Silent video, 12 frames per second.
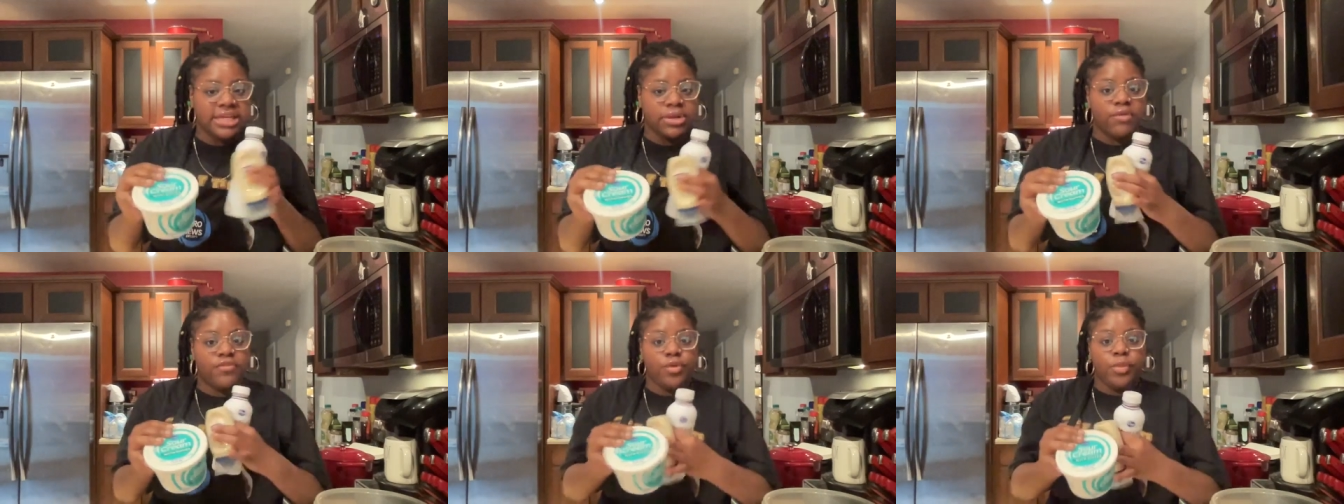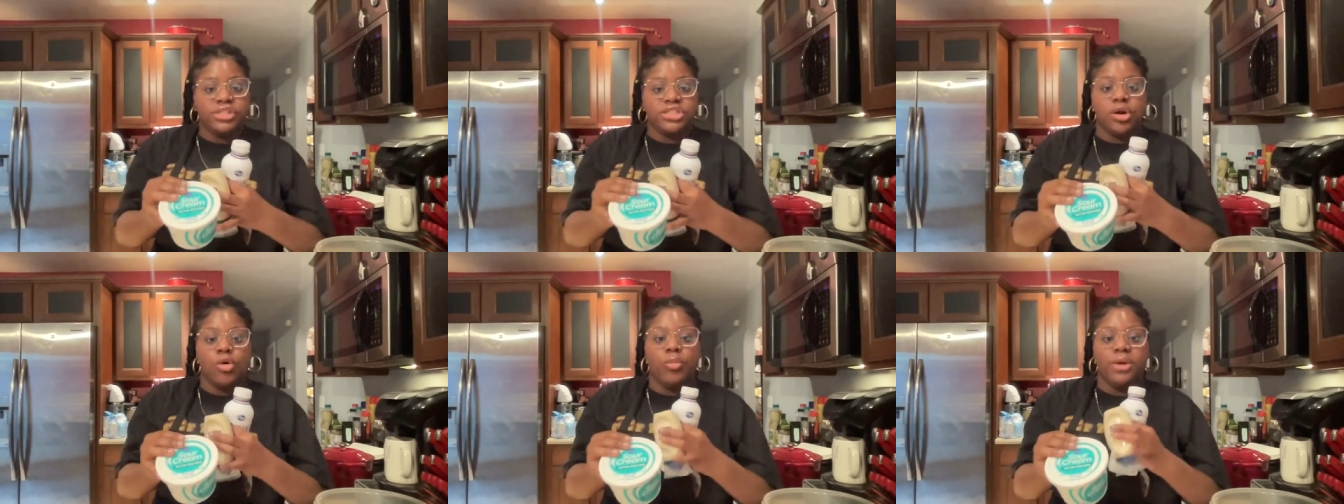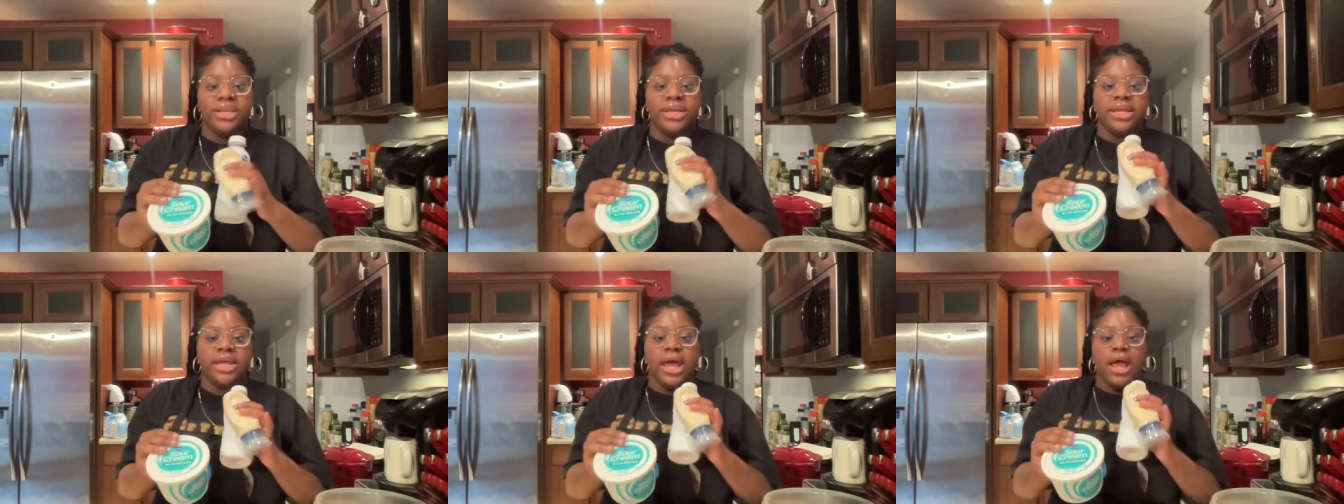I know a few weeks ago
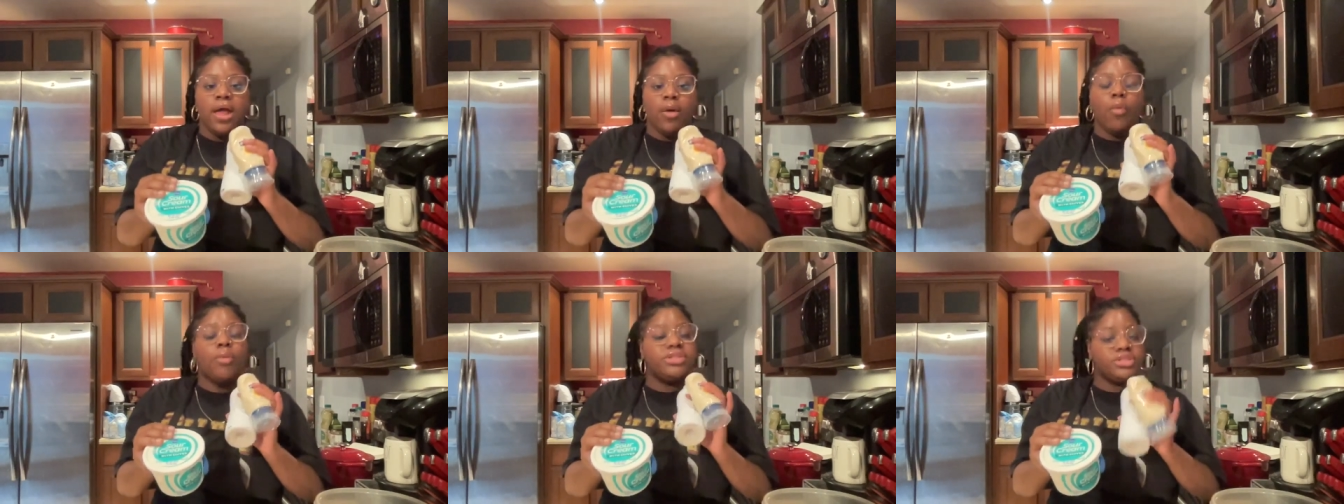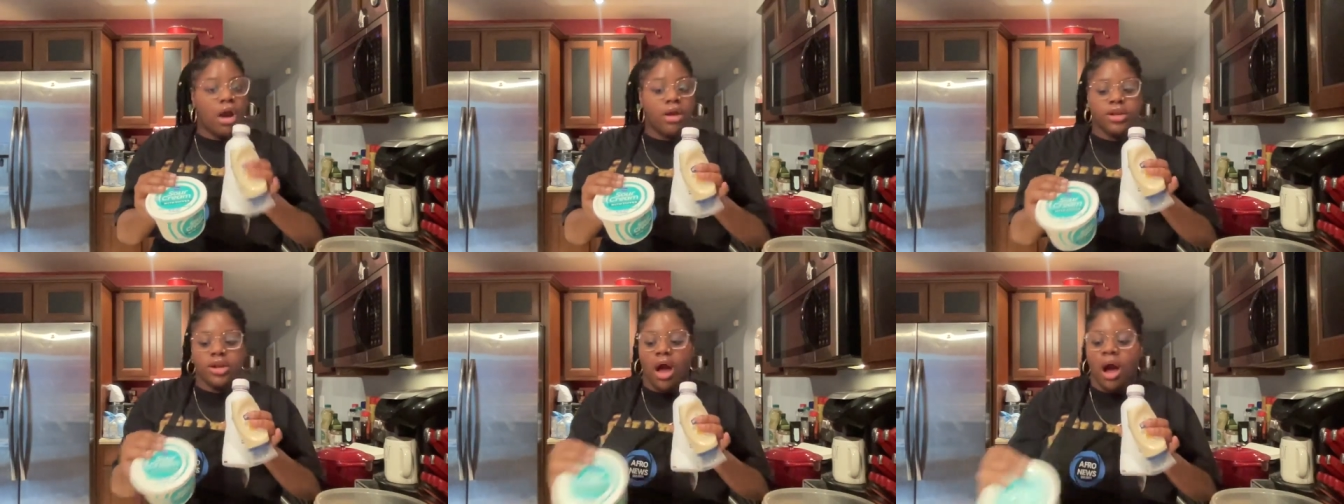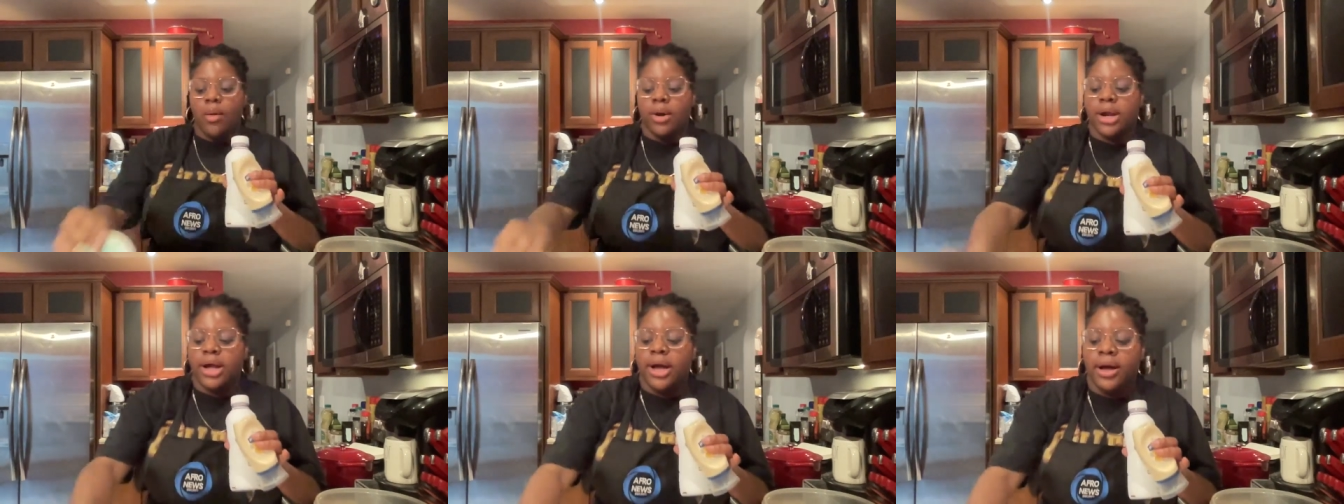when we started
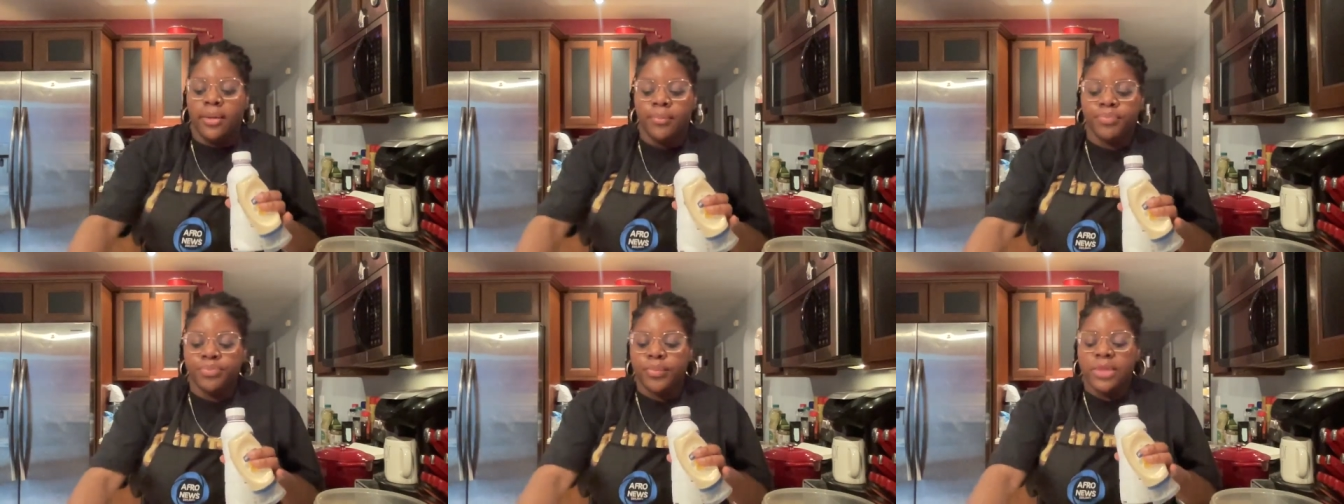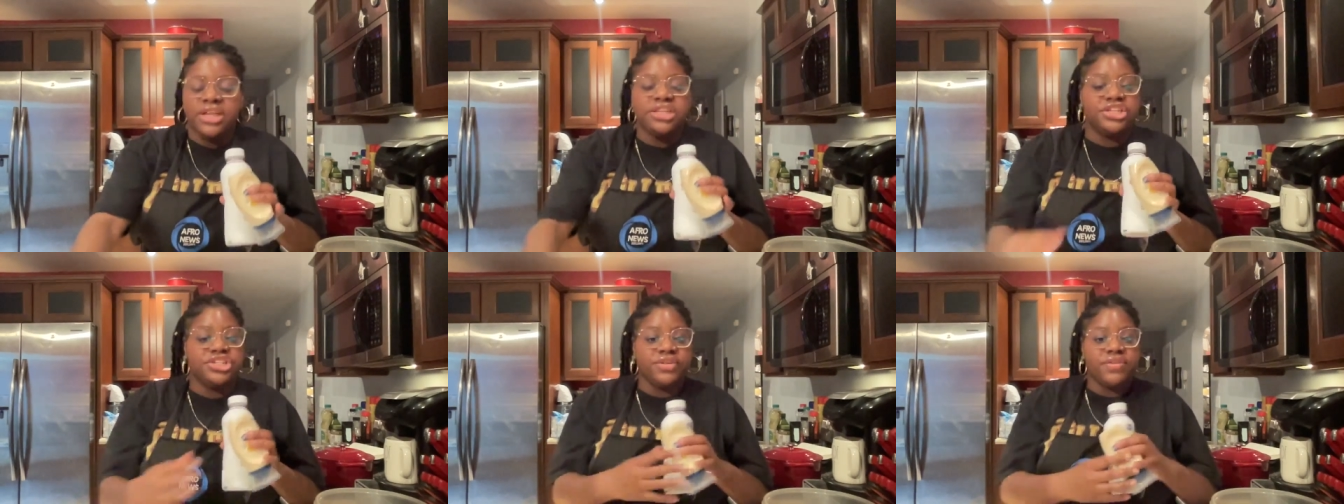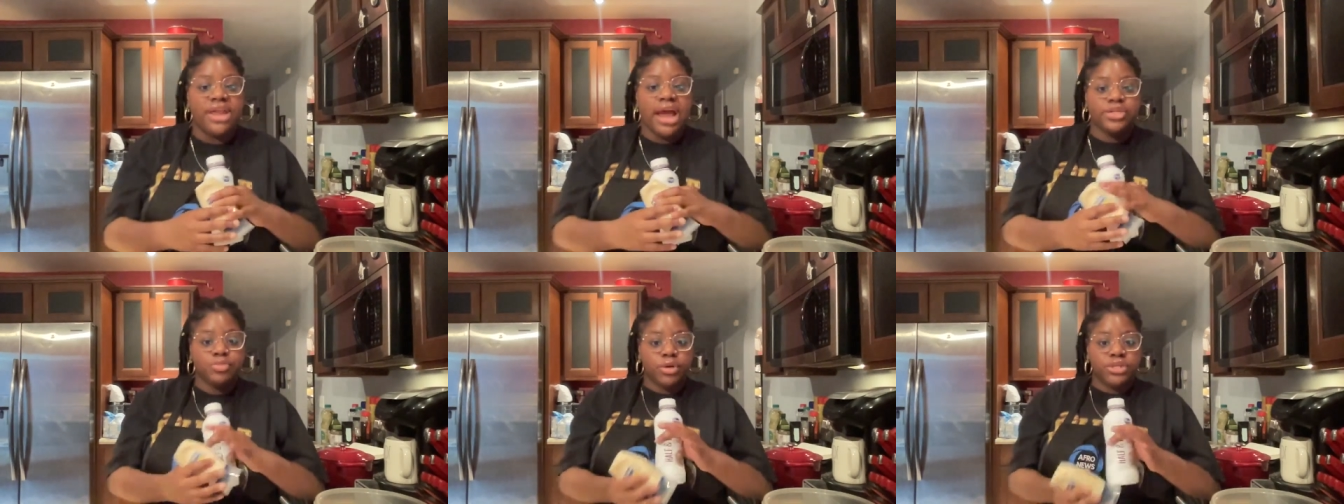our Dishes of the
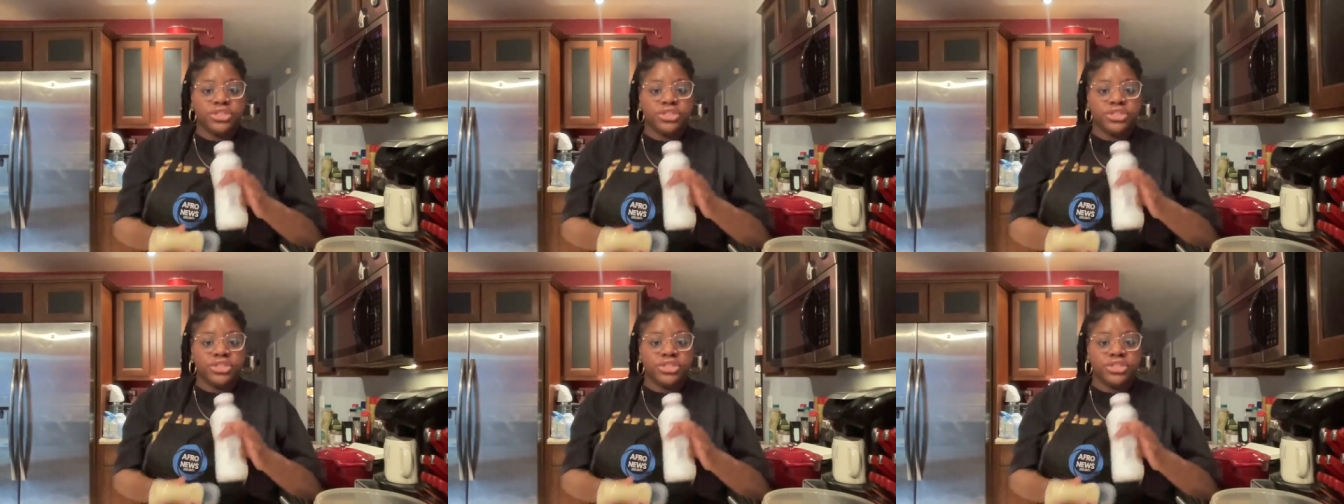Diaspora